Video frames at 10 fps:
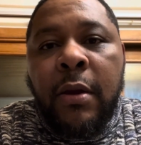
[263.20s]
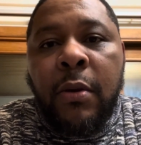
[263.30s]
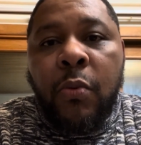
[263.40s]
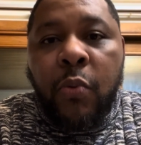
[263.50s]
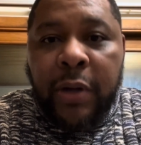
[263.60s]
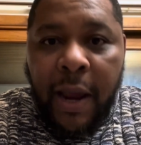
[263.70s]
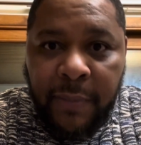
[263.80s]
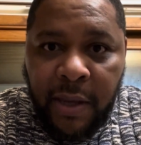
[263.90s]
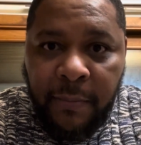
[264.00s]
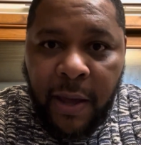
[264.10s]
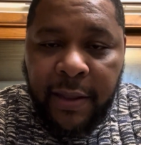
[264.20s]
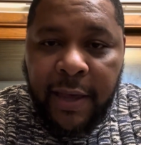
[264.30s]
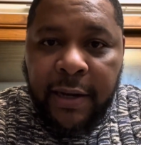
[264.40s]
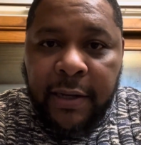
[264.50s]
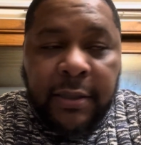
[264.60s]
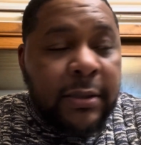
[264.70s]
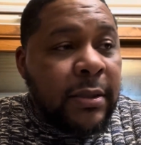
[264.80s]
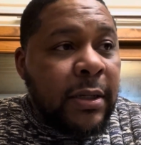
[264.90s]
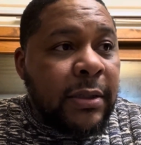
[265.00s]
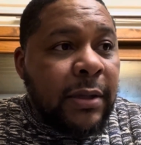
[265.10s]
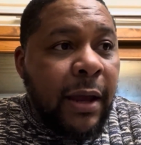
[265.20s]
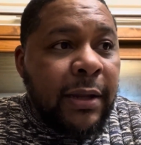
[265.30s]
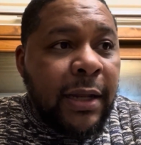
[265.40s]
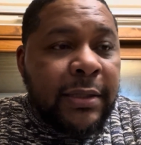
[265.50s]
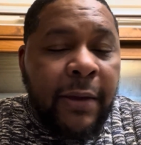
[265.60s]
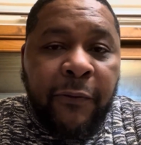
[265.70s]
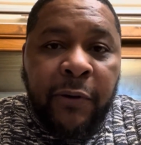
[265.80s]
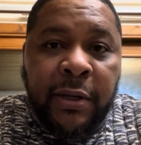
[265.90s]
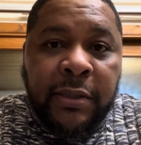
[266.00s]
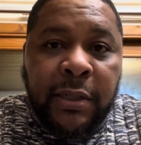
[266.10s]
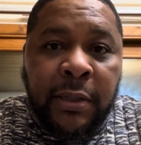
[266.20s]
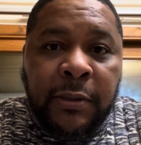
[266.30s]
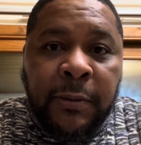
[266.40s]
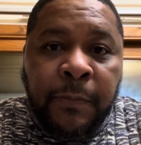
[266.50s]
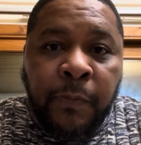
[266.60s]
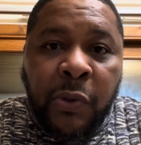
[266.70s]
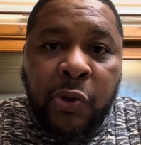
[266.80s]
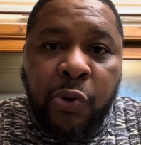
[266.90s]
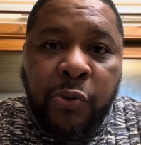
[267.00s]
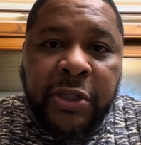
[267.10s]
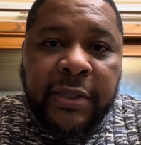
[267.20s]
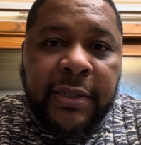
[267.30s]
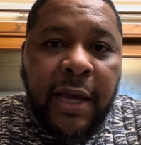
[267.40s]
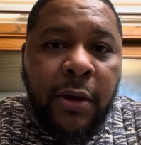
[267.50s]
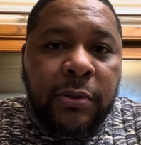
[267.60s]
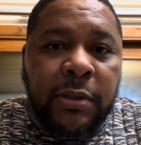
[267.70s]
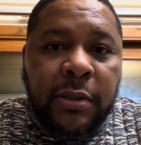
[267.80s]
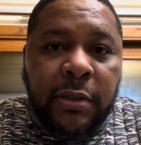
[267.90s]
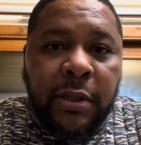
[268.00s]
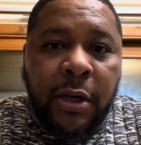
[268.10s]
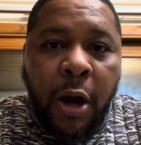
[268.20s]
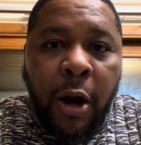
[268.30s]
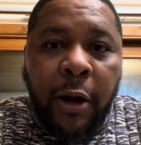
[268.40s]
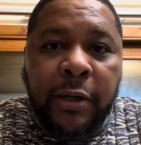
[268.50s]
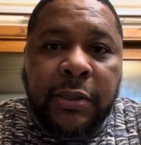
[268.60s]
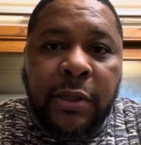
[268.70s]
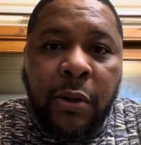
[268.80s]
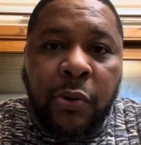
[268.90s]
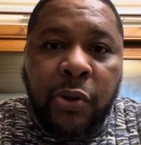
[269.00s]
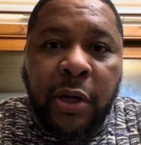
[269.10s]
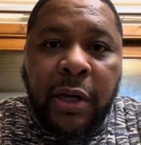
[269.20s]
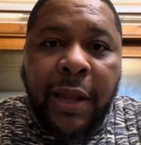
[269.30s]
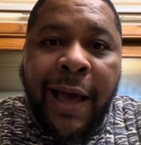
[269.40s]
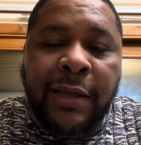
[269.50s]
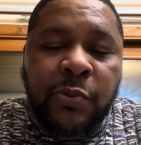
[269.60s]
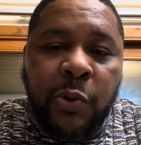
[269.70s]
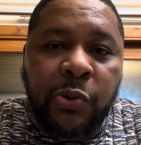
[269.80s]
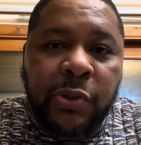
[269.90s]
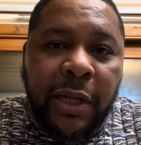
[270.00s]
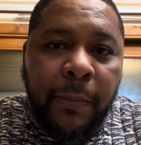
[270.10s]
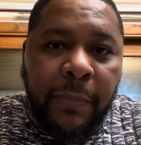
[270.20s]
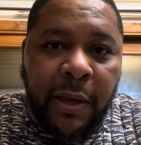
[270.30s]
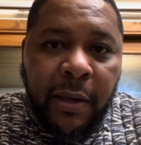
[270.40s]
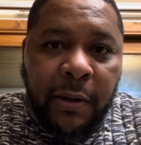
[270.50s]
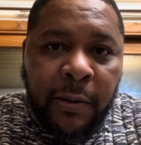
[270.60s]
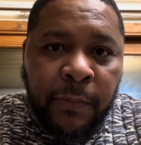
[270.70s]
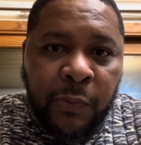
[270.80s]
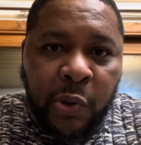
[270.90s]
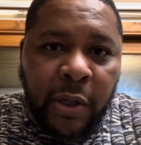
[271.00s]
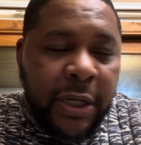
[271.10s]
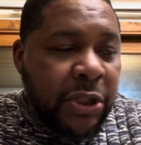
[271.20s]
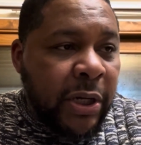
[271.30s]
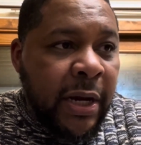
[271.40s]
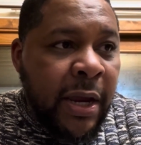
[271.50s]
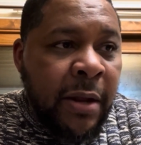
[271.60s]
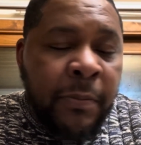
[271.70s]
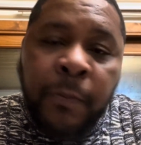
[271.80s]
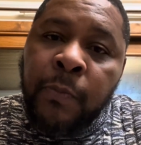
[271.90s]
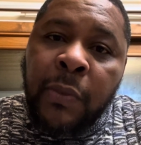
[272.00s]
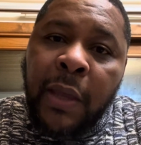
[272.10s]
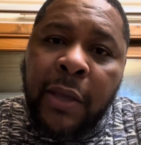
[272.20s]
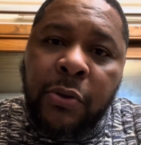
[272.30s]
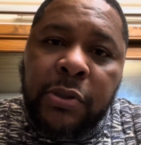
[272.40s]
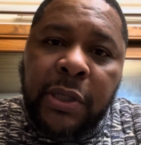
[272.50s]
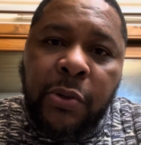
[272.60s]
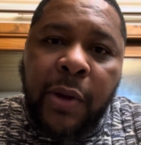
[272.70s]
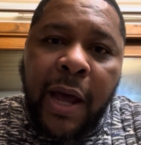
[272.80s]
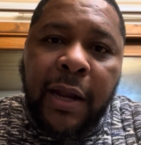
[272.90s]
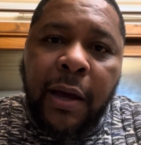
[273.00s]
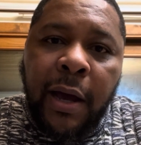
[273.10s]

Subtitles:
What I mean by that is like, let's say for instance, you just dealt the card, so you're the last one who's gonna bid. You look at your hand and you see you got